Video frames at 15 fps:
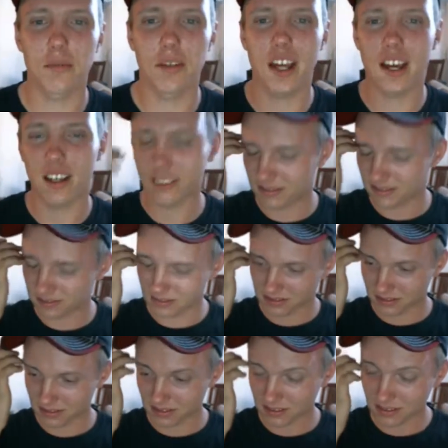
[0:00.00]
of that.
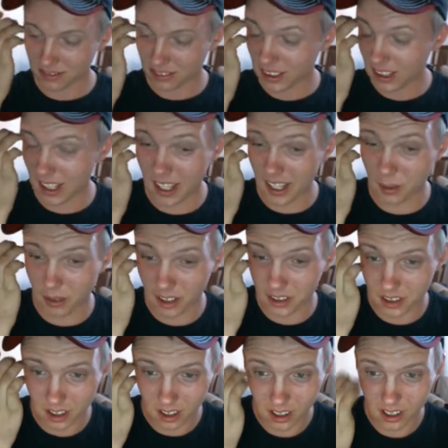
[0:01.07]

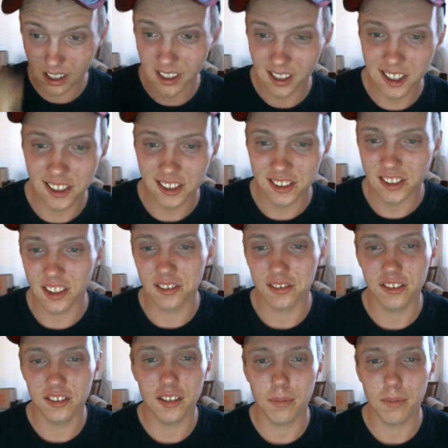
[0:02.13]
Anyways,
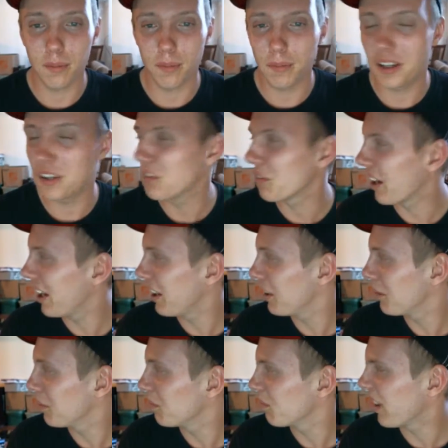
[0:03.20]
that's been me
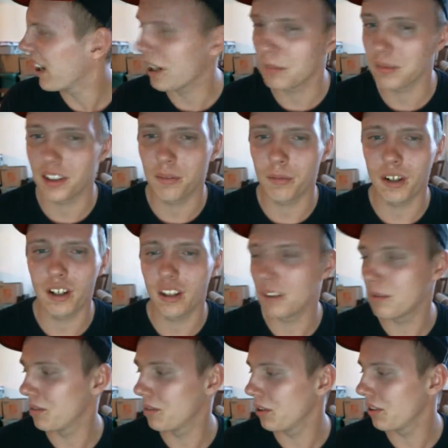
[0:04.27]
rambling while
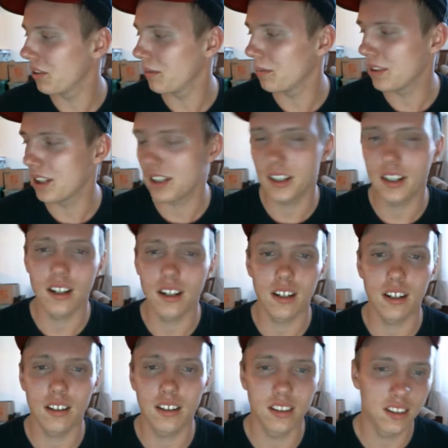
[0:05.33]
I'm doing the
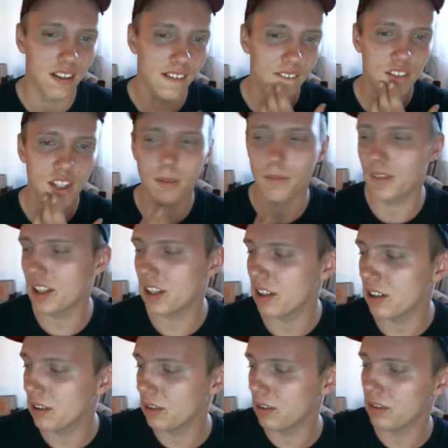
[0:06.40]
dip
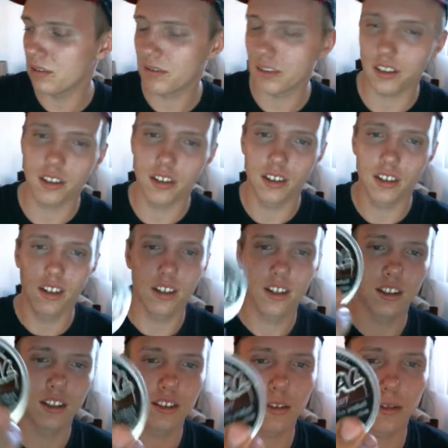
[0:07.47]
video for
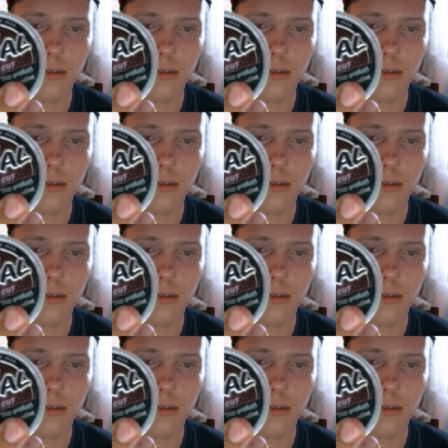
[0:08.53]
Skoal